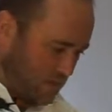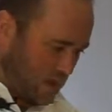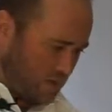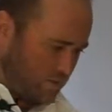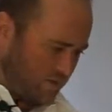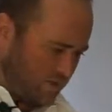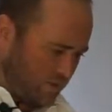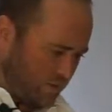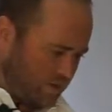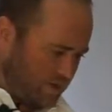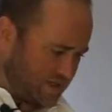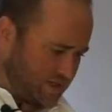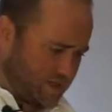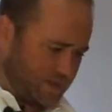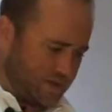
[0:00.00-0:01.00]
before
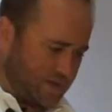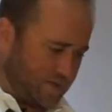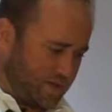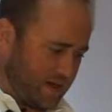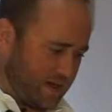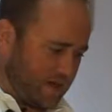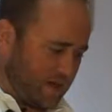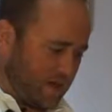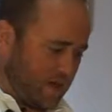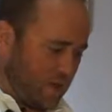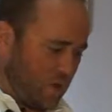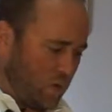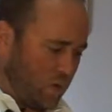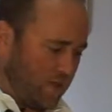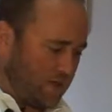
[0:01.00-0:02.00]
this treatment,
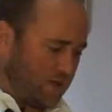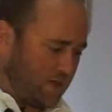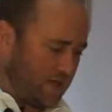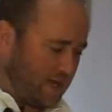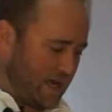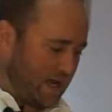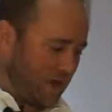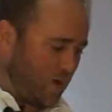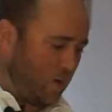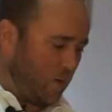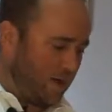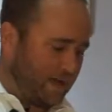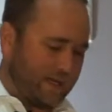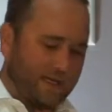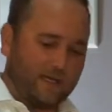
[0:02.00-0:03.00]
we could not
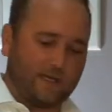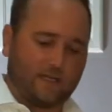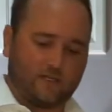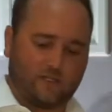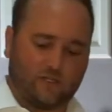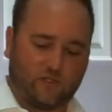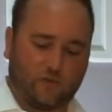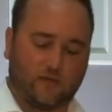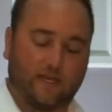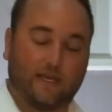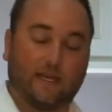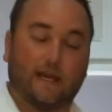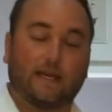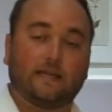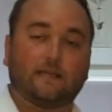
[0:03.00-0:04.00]
quite get to a
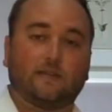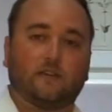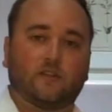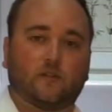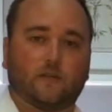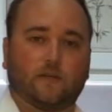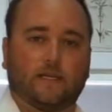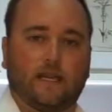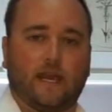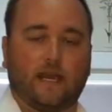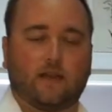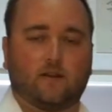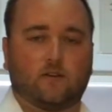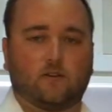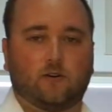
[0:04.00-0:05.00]
90-degree
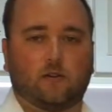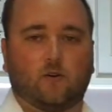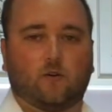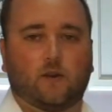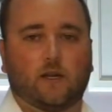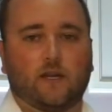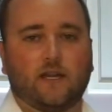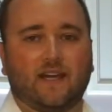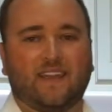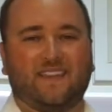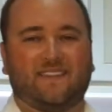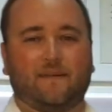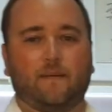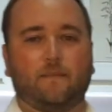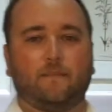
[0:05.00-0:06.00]
angle or
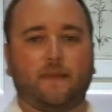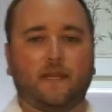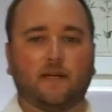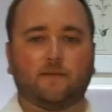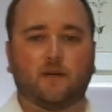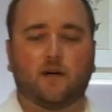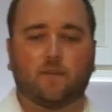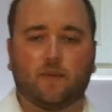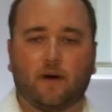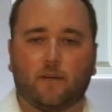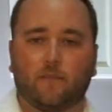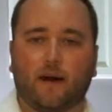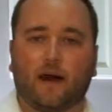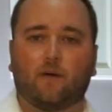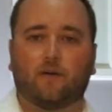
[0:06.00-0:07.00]
the minimum
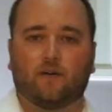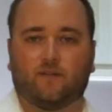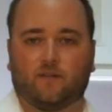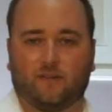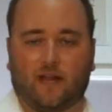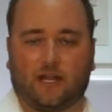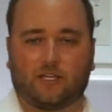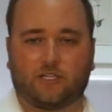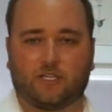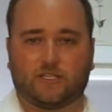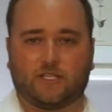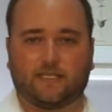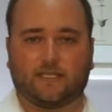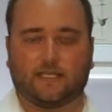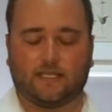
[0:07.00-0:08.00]
amount of flexion
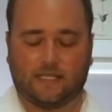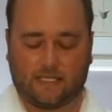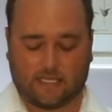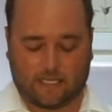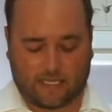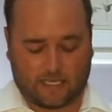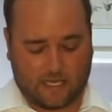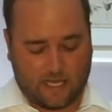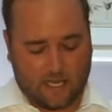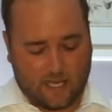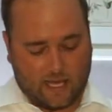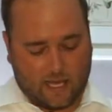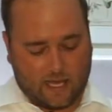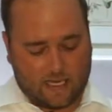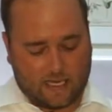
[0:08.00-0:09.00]
that's needed.
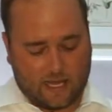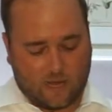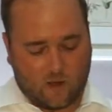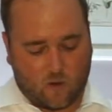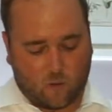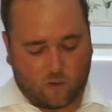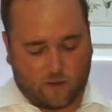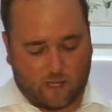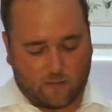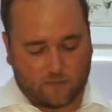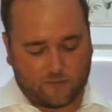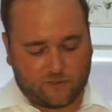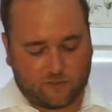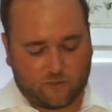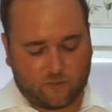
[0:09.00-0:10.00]
And now we're
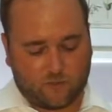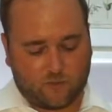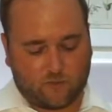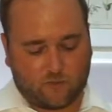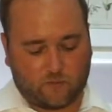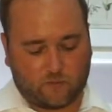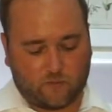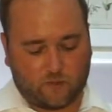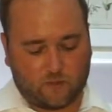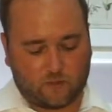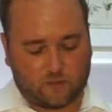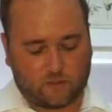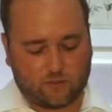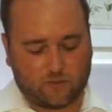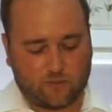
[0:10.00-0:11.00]
able to move
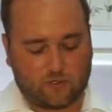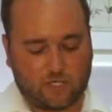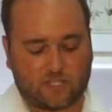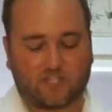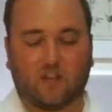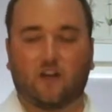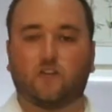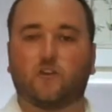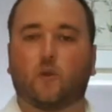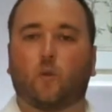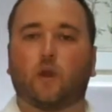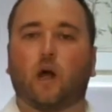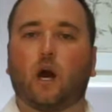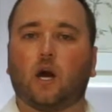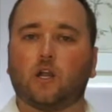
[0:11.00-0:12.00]
to just under
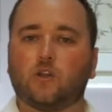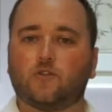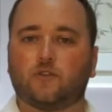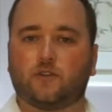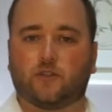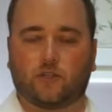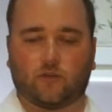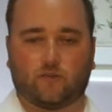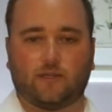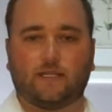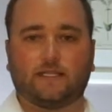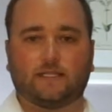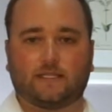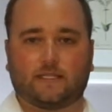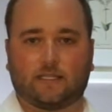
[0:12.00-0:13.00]
100
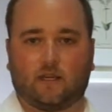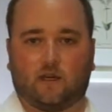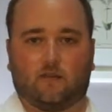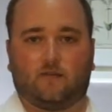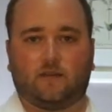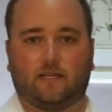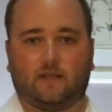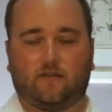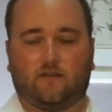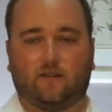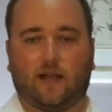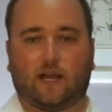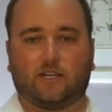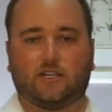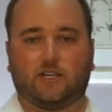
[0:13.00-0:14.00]
degrees of knee
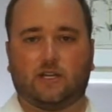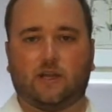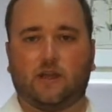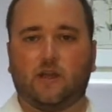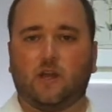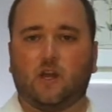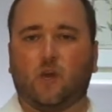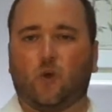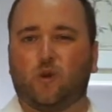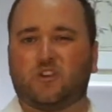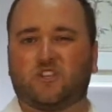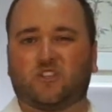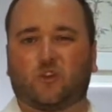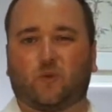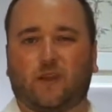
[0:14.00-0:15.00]
flexion, which
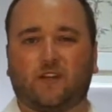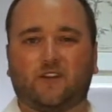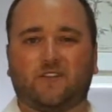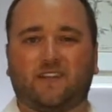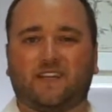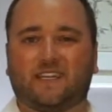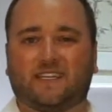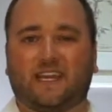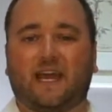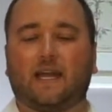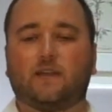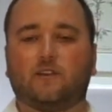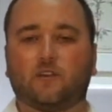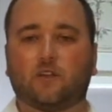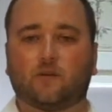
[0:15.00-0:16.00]
is greater than a
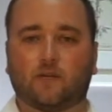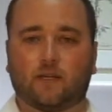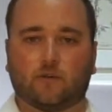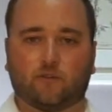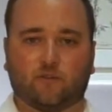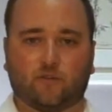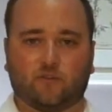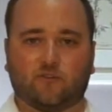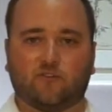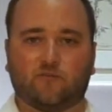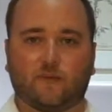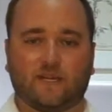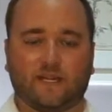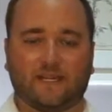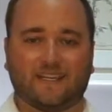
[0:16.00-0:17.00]
10-degree
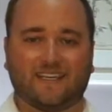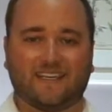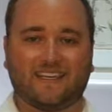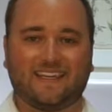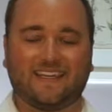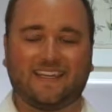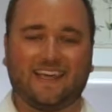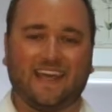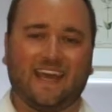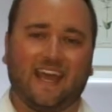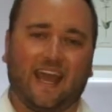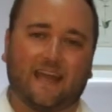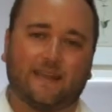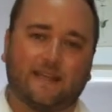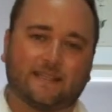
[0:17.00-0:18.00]
improvement in the knee,
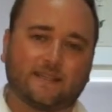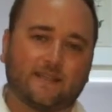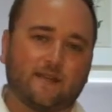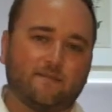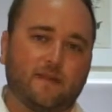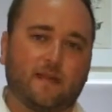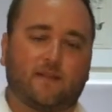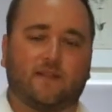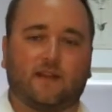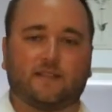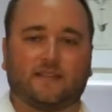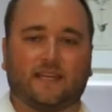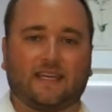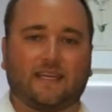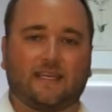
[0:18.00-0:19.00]
and that's going to make things
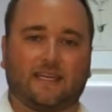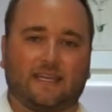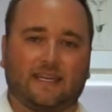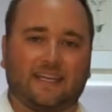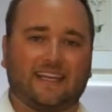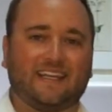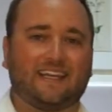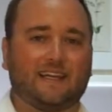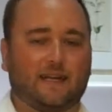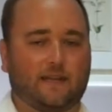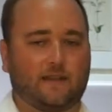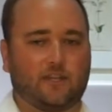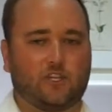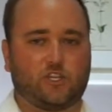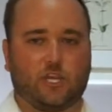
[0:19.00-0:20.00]
like getting in and out of
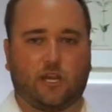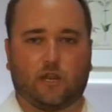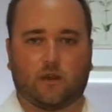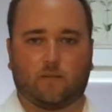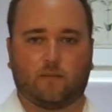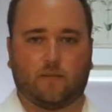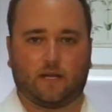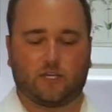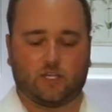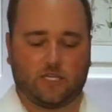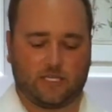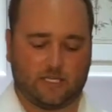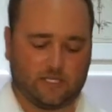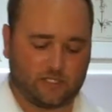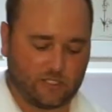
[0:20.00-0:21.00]
the chair much
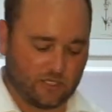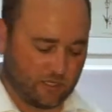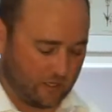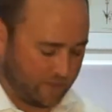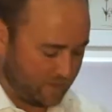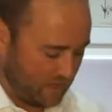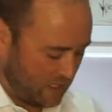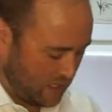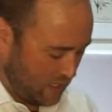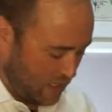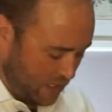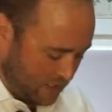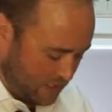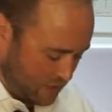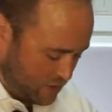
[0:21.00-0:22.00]
easier.
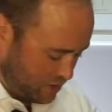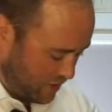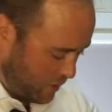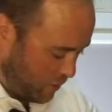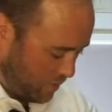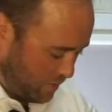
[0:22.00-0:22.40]
Additionally, we'll